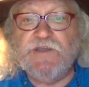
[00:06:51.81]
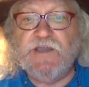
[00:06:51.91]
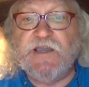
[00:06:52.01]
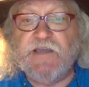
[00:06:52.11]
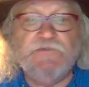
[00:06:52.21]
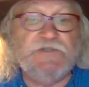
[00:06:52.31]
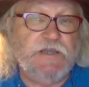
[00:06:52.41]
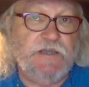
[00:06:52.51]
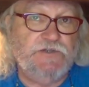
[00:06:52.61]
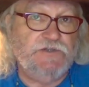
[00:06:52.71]
games,
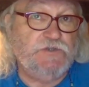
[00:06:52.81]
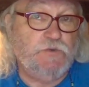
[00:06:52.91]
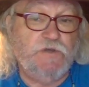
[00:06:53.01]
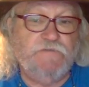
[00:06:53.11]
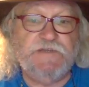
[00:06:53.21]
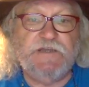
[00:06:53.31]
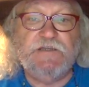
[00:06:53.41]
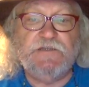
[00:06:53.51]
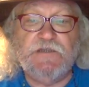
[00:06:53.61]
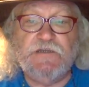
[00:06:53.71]
ages 12 to
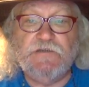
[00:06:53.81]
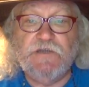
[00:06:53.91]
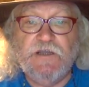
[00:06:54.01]
18,